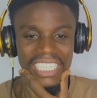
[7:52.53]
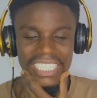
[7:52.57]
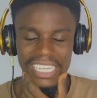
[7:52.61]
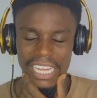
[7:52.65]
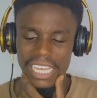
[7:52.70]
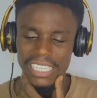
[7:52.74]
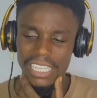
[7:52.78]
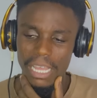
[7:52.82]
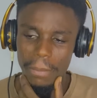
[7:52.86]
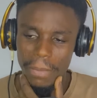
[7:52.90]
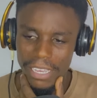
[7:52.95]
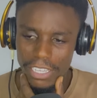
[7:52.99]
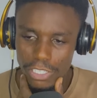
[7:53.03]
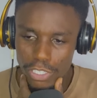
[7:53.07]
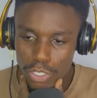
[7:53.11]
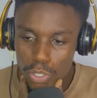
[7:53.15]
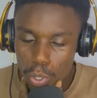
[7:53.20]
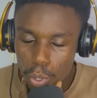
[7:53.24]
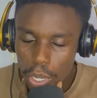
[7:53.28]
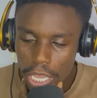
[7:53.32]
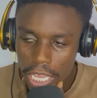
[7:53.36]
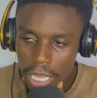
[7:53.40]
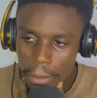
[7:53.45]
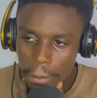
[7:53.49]
Last time I
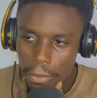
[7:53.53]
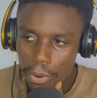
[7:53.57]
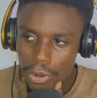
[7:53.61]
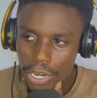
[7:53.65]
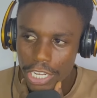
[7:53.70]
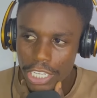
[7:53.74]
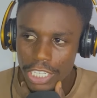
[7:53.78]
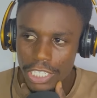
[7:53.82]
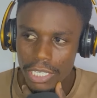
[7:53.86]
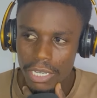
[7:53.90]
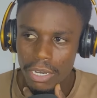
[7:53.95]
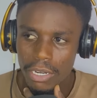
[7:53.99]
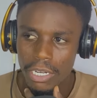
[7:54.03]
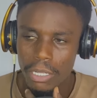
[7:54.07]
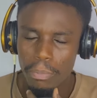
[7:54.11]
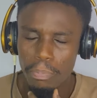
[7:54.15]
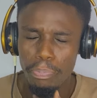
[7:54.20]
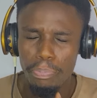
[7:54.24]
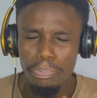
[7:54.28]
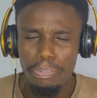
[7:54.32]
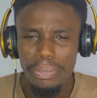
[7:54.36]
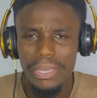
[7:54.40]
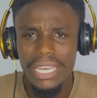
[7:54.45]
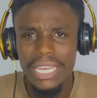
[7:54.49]
saw him on a
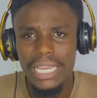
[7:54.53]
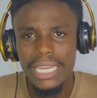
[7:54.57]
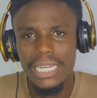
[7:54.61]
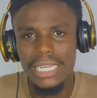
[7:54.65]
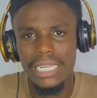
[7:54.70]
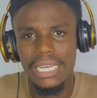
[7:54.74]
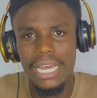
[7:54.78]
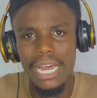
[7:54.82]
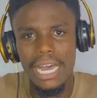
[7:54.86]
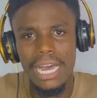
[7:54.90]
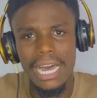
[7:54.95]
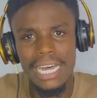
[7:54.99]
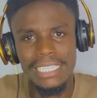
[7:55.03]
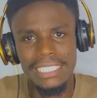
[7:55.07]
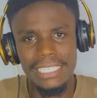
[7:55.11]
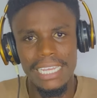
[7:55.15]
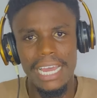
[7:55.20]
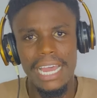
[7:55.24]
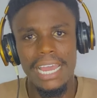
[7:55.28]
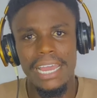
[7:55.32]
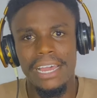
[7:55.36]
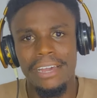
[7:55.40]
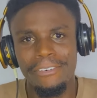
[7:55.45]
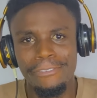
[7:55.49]
pink
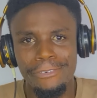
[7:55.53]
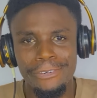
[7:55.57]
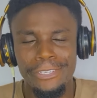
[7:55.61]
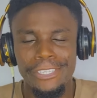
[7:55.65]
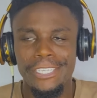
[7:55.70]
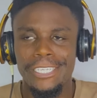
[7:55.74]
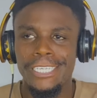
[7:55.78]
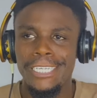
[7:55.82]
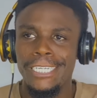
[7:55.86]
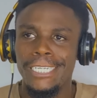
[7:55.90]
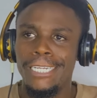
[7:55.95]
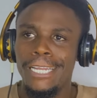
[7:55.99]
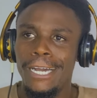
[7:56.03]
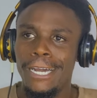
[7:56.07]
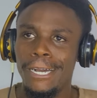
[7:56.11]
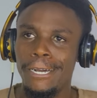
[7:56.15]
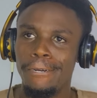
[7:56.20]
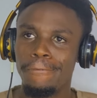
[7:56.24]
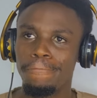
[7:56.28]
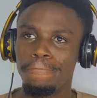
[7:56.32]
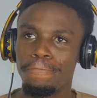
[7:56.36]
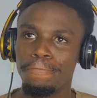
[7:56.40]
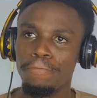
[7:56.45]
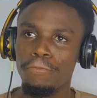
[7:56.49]
attire was in
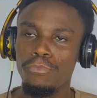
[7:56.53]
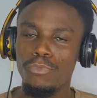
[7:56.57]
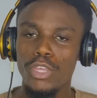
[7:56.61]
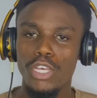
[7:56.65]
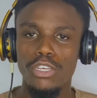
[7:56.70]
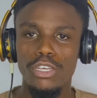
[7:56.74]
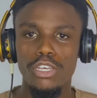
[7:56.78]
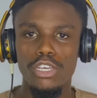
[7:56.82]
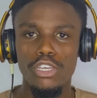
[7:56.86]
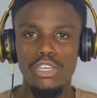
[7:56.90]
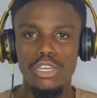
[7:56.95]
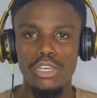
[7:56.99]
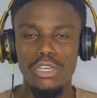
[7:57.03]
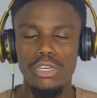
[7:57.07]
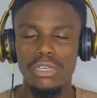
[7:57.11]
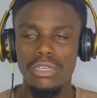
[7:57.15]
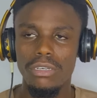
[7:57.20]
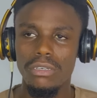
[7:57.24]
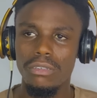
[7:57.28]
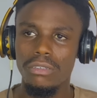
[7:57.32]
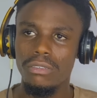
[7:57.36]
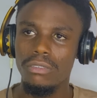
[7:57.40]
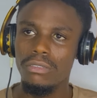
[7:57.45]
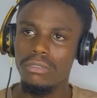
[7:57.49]

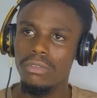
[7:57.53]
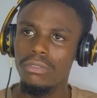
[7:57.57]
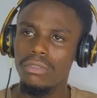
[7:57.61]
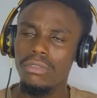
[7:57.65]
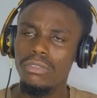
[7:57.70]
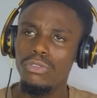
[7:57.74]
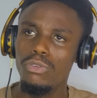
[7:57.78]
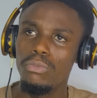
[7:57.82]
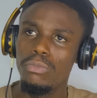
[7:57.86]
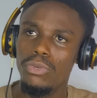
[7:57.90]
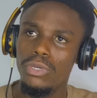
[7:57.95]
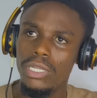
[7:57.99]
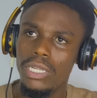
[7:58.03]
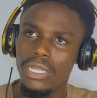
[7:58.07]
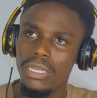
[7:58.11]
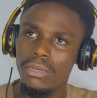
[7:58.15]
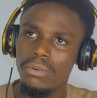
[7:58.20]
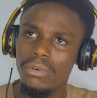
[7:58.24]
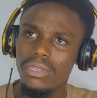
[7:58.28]
was that So Money?